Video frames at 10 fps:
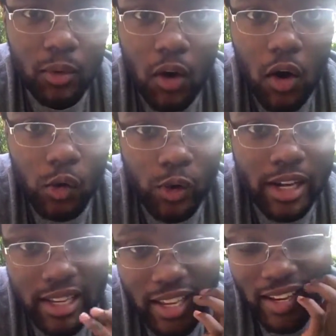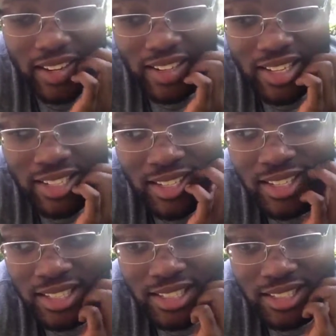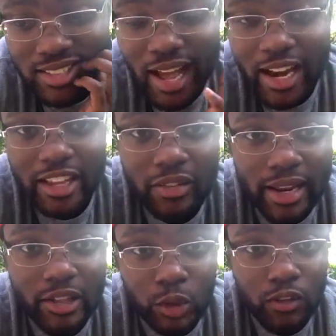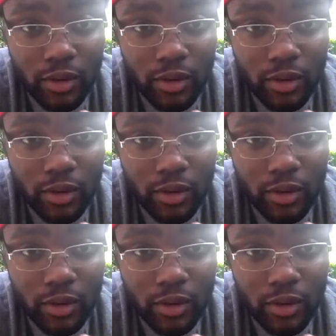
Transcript: already, and this is not even at 12